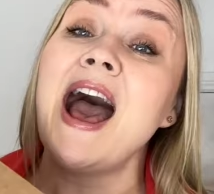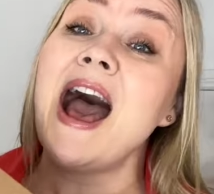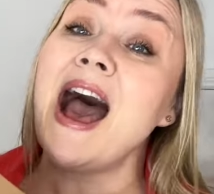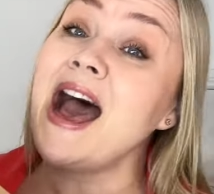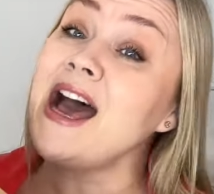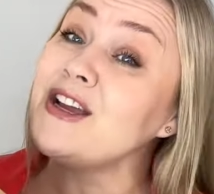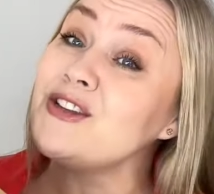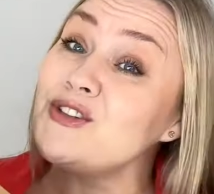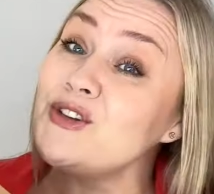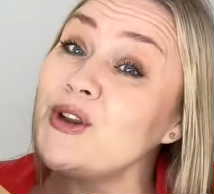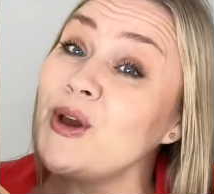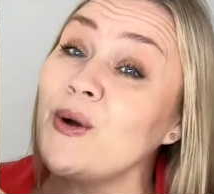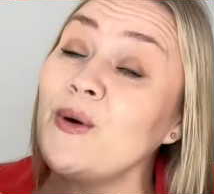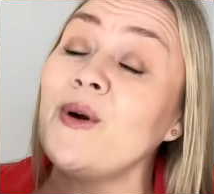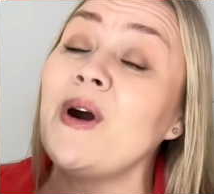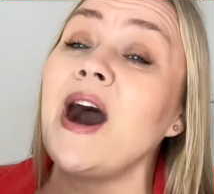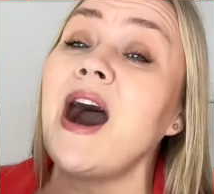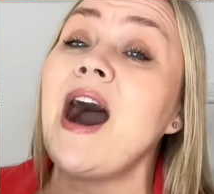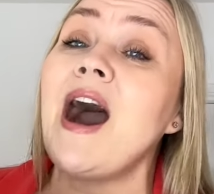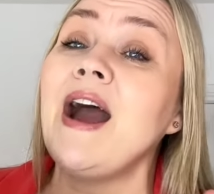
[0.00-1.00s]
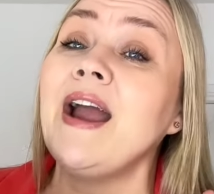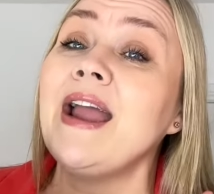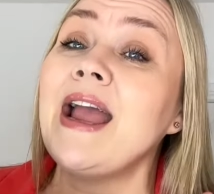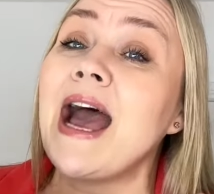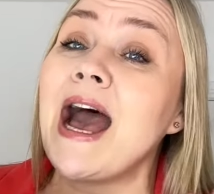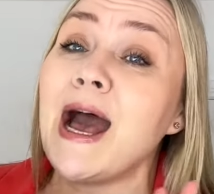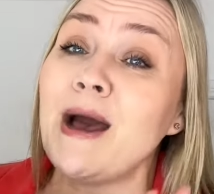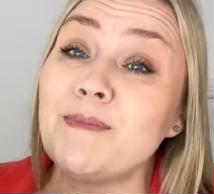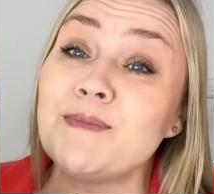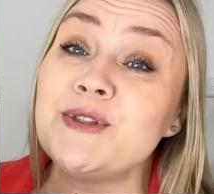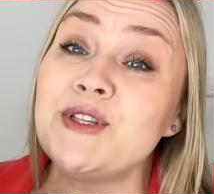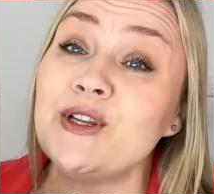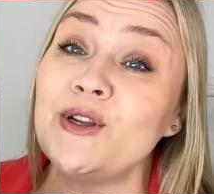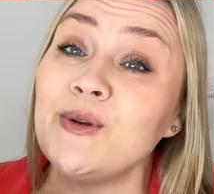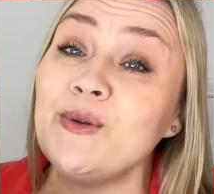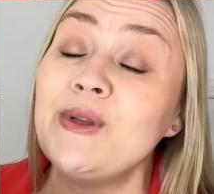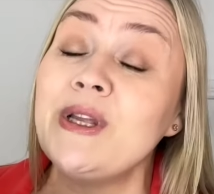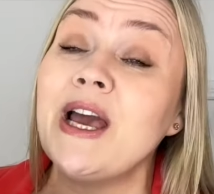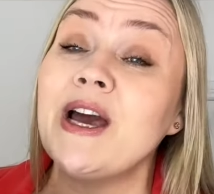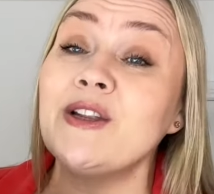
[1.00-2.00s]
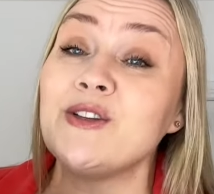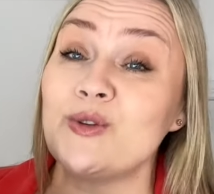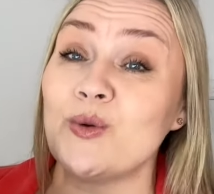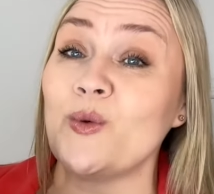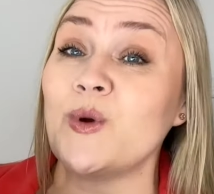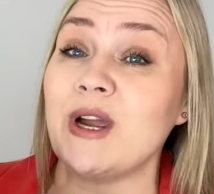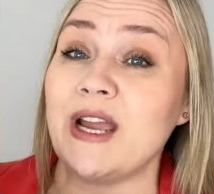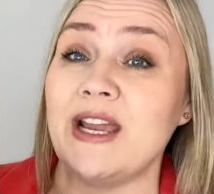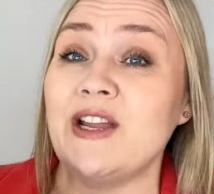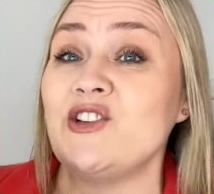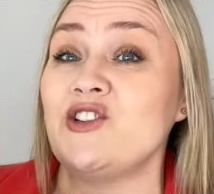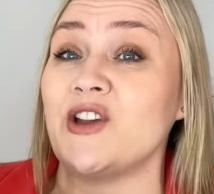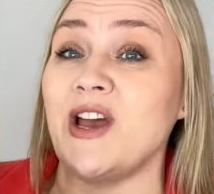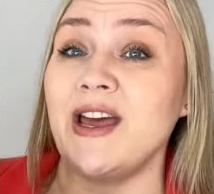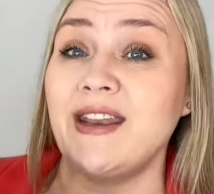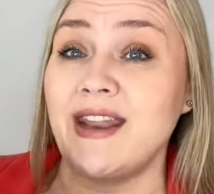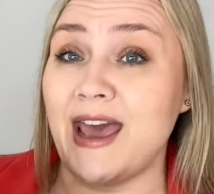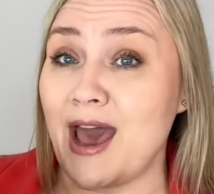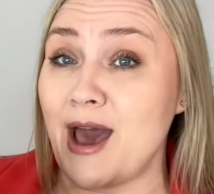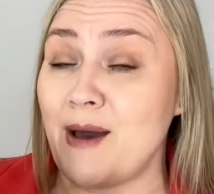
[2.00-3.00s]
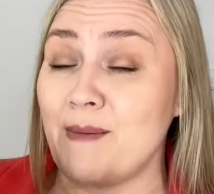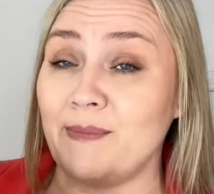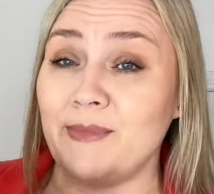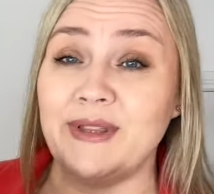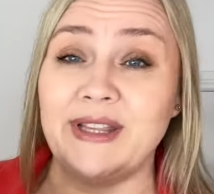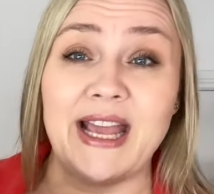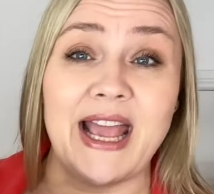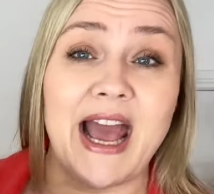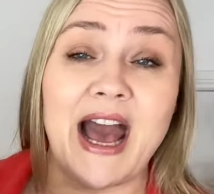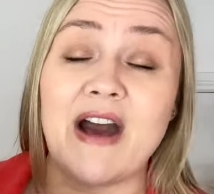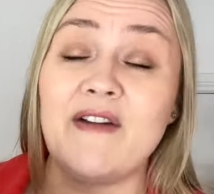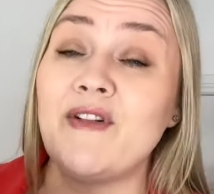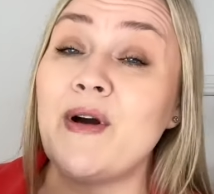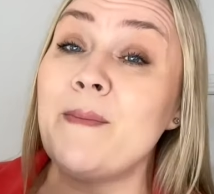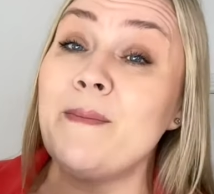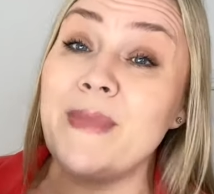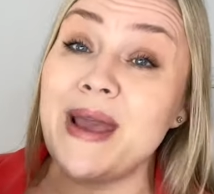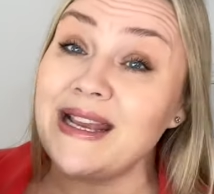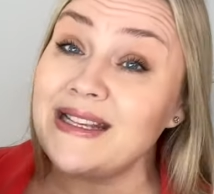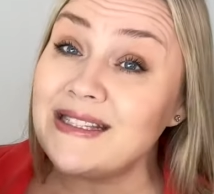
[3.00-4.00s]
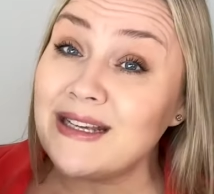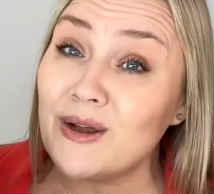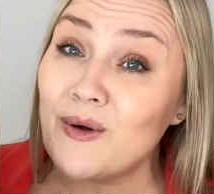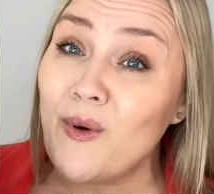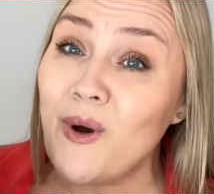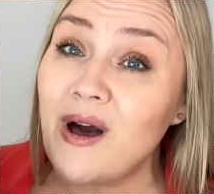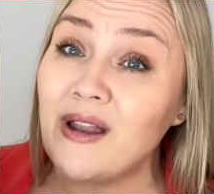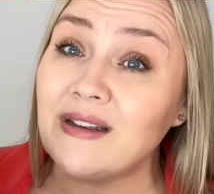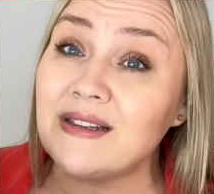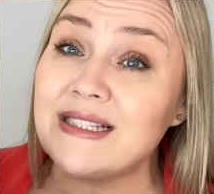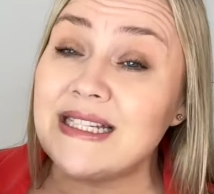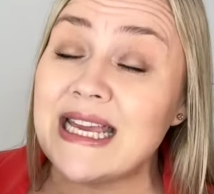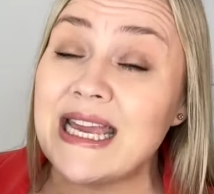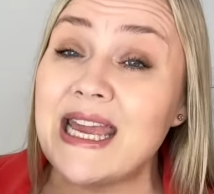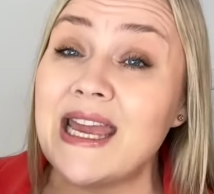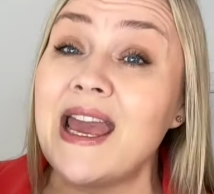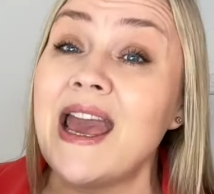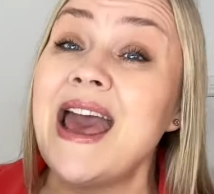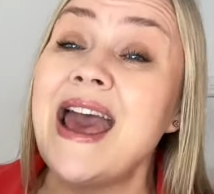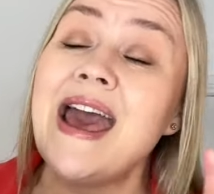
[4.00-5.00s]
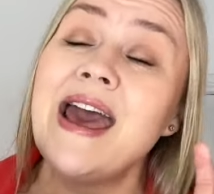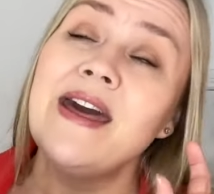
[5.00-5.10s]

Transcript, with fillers: As you know, I absolutely adore H&M. They have amazing quality.